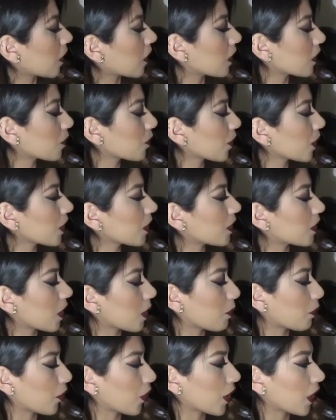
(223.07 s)
This one is a
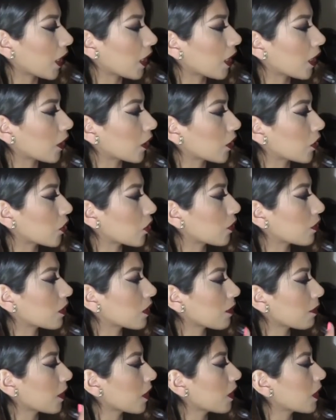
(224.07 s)
pretty color too.
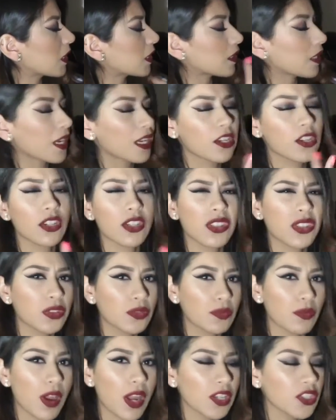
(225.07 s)
Some of these I just
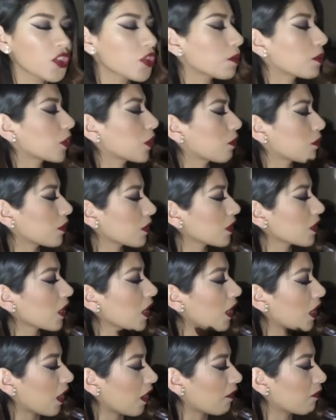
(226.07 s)
swatched, but the ones that
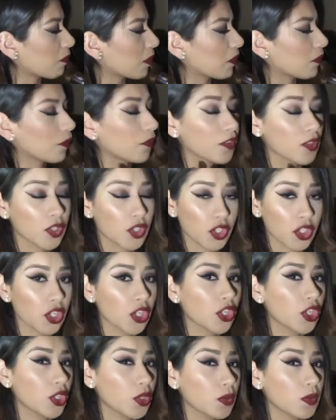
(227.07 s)
I have been for
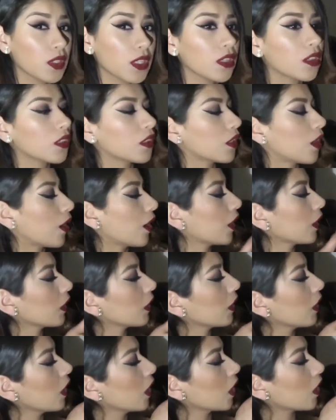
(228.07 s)
sure using a lot
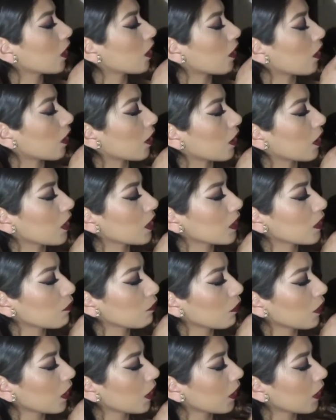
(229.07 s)
are this
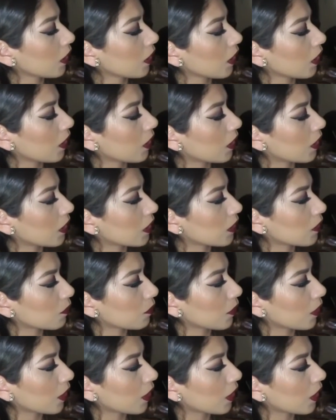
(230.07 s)
one,
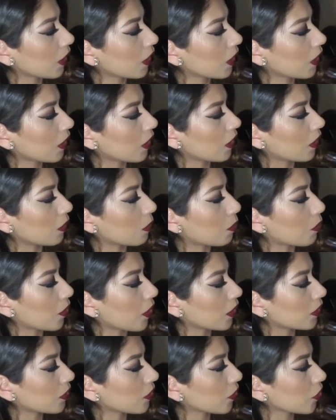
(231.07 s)
the
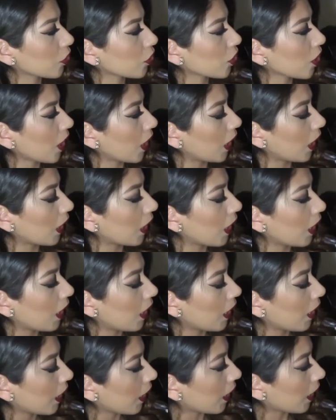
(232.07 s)
bronzer shade,
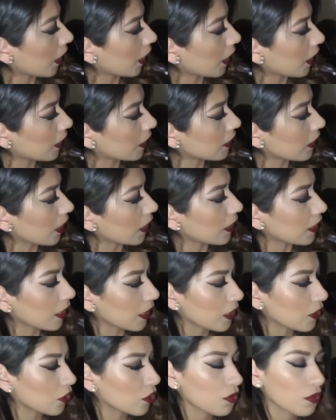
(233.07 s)
and I
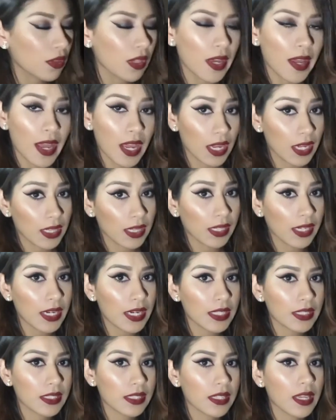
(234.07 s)
did do the
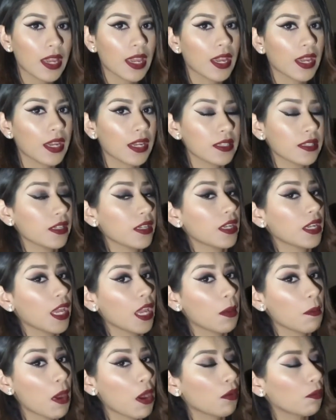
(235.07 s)
highlights and it
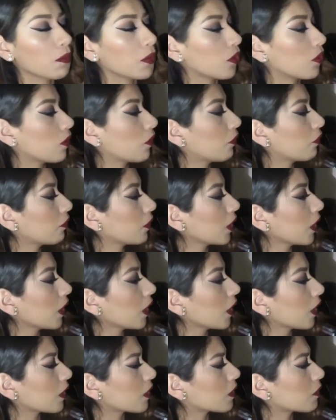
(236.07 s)
came out beautifully.
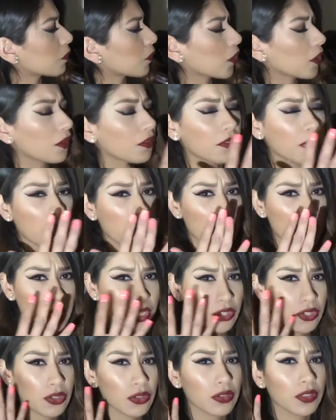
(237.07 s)
It's more of a
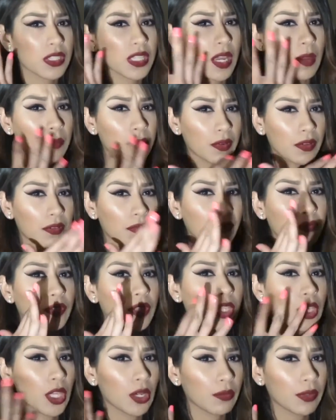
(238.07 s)
natural type of
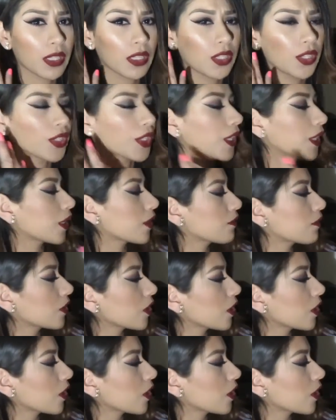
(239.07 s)
glowy look it gives